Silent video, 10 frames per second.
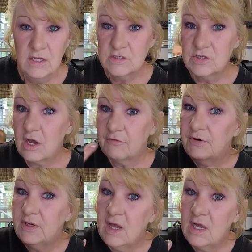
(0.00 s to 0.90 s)
Soft
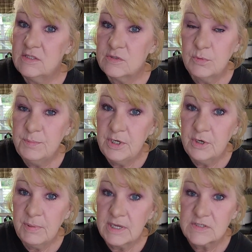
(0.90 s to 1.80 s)
relines will be
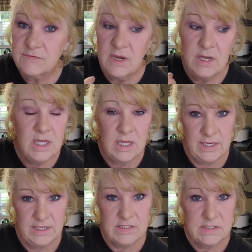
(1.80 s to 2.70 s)
your best friend.
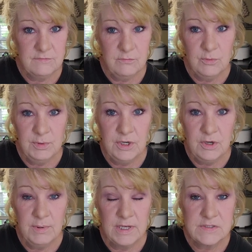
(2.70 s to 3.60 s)
Adhesive will be
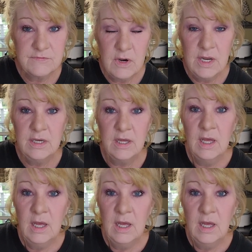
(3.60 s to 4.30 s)
your best friend.